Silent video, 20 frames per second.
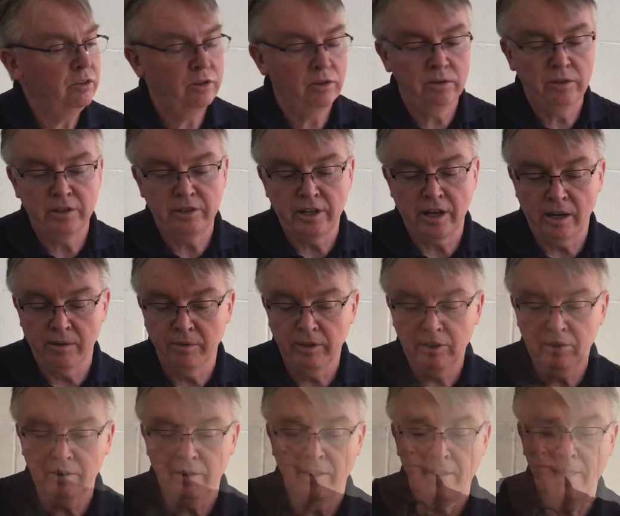to the
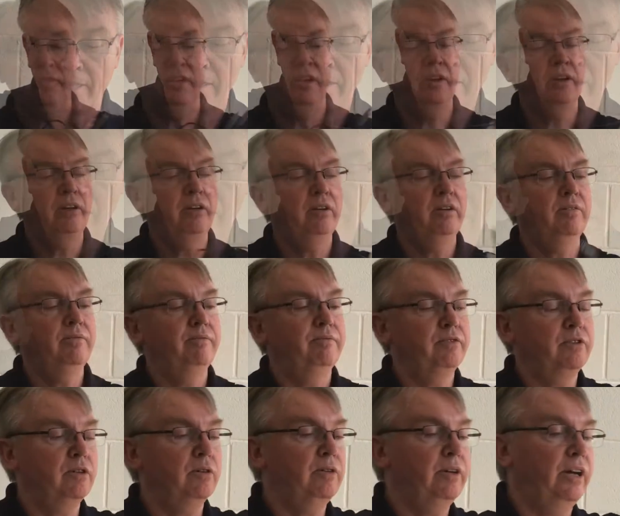tablet.
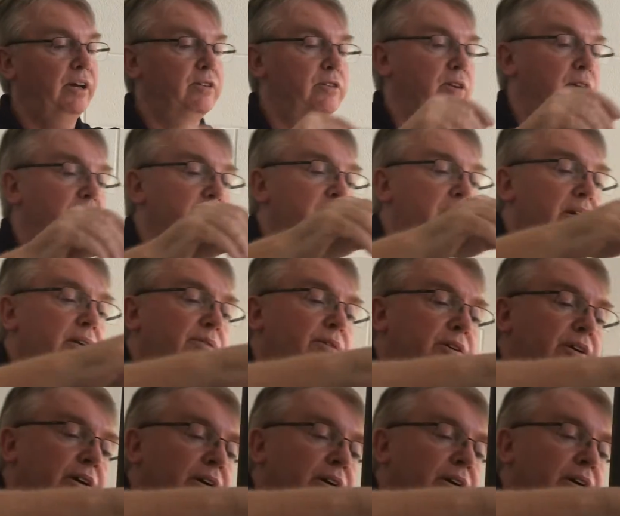So this cable